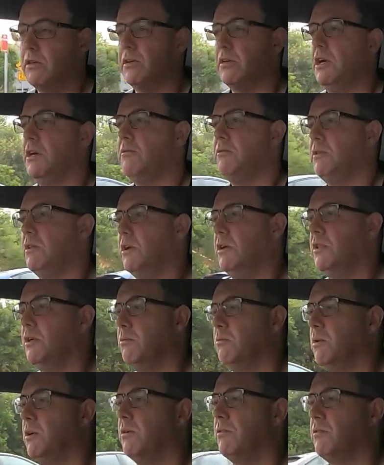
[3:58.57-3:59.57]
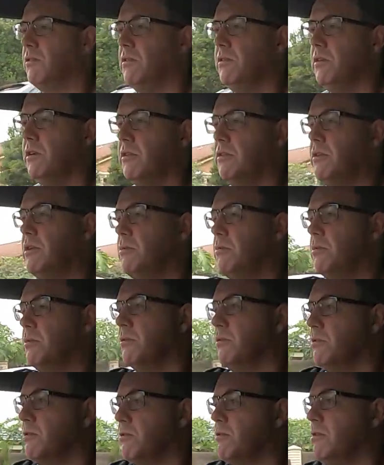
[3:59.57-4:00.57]
and even though there wasn't, I think we
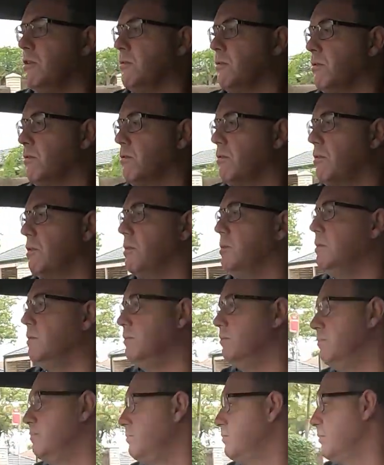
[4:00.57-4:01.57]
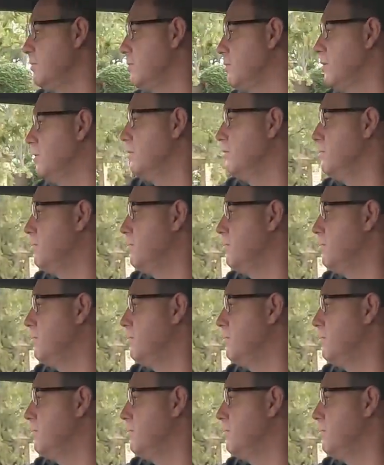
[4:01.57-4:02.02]
were just near a school. So